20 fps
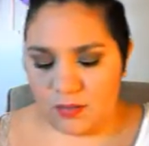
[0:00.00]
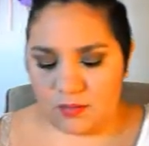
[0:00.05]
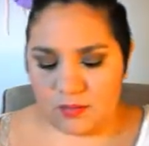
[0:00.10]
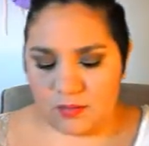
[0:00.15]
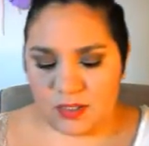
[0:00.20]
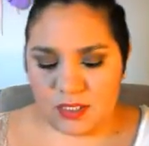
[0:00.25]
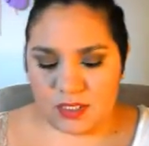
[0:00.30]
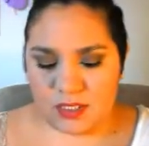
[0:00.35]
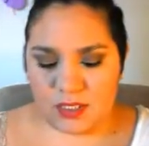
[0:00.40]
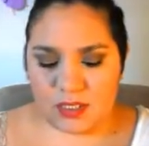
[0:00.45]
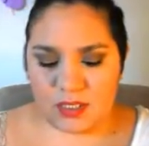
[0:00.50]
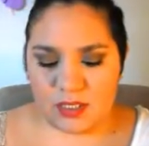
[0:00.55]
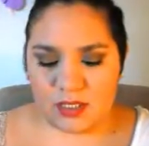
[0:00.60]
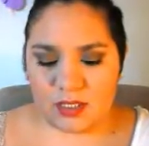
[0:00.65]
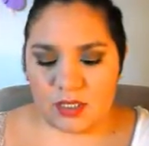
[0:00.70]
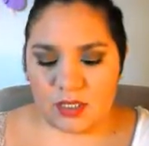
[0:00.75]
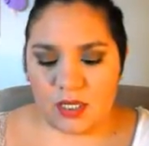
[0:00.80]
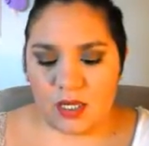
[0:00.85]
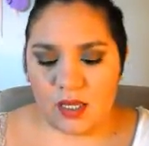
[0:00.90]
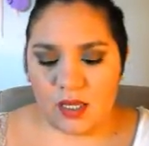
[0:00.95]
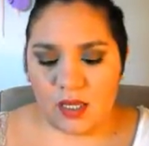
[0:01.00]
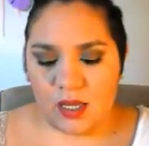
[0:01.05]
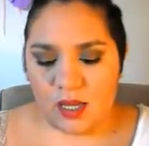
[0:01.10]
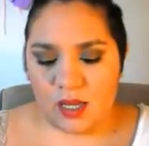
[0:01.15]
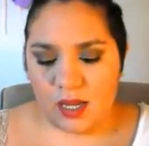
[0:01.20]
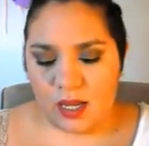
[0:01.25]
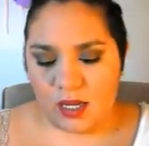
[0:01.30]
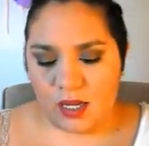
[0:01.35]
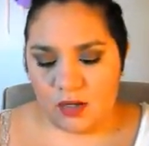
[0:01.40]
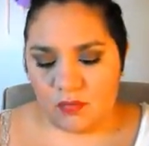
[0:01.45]
this is
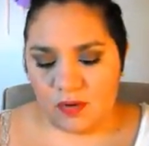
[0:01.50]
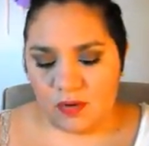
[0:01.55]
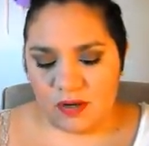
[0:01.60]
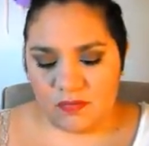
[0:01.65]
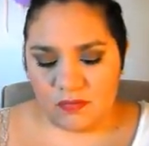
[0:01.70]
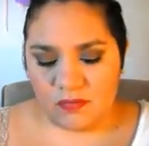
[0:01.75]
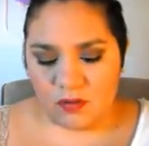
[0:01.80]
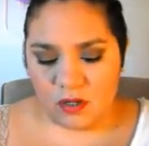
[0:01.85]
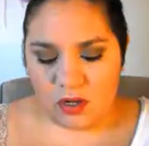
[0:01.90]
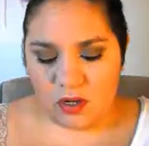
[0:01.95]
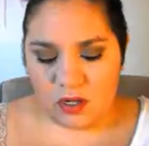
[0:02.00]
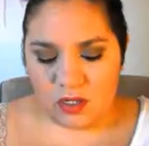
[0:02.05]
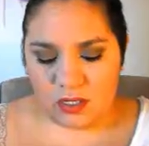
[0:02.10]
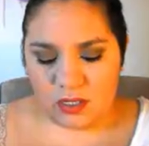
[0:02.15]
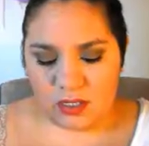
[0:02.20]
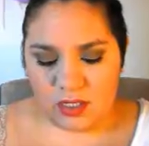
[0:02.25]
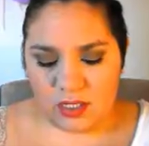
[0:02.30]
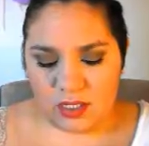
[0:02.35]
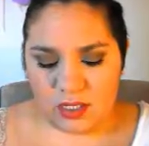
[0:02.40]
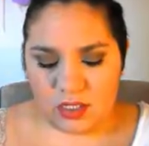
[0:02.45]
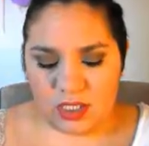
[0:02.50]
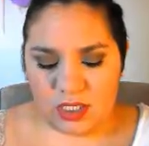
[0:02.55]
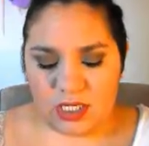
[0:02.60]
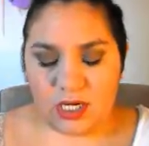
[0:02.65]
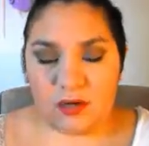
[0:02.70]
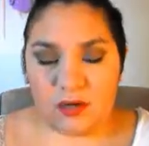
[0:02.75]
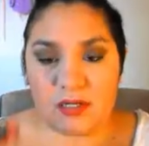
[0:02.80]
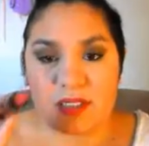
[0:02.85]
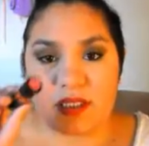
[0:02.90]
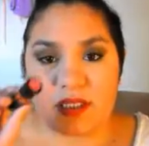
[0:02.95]
a Revlon in
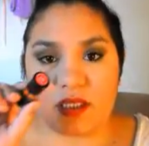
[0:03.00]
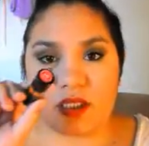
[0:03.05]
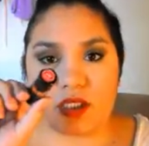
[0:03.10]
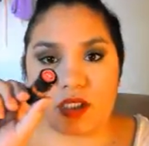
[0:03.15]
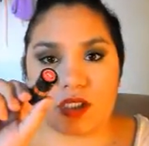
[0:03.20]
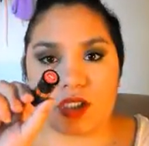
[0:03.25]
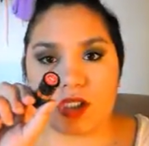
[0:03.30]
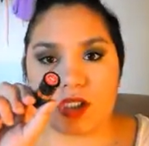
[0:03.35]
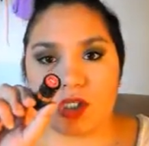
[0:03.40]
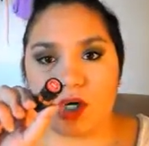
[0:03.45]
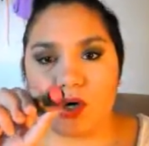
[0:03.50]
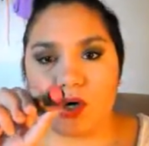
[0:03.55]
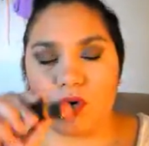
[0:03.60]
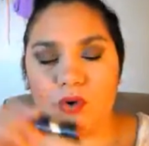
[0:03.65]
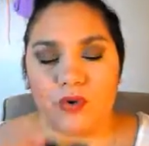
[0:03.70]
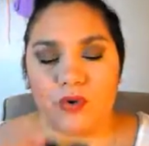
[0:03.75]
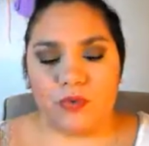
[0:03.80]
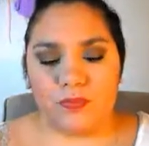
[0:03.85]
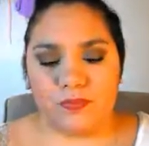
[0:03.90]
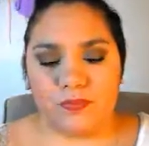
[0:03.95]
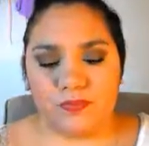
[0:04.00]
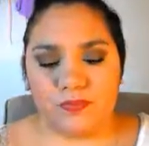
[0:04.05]
Cherries in the Snow.